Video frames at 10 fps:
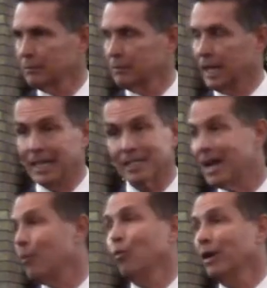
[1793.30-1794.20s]
And it's
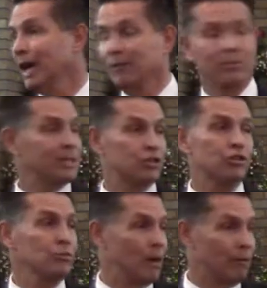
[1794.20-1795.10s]
not one of them, it's
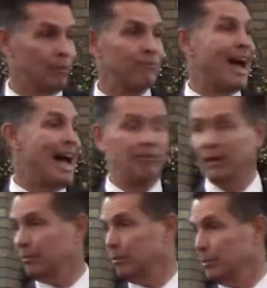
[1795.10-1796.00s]
two of them, five
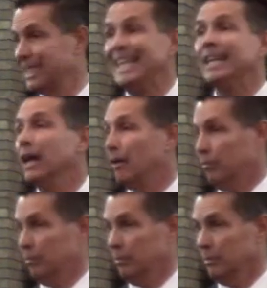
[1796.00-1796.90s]
of them, ten of them.